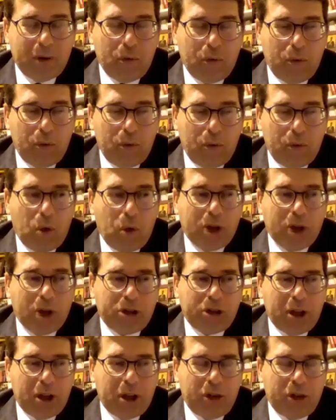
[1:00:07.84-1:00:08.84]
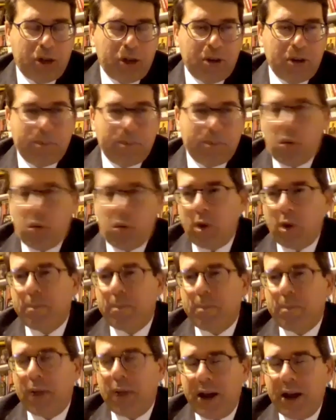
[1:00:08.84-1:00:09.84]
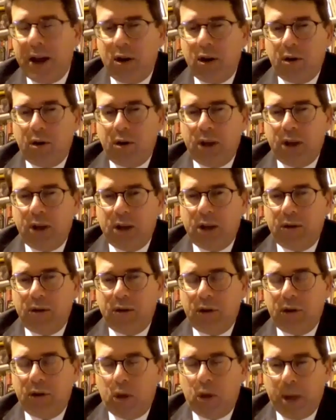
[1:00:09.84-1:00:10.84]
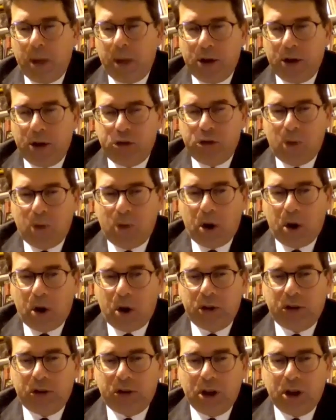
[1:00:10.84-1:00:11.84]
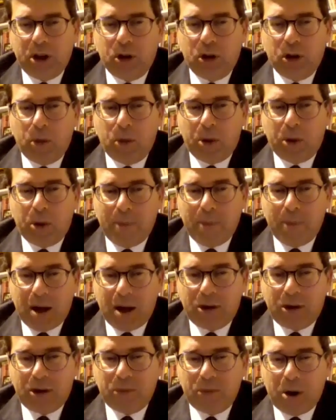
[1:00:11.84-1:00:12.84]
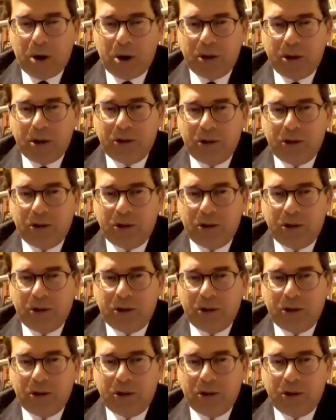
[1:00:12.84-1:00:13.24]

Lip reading: Russia is an important player in global energy markets and in global commodities markets,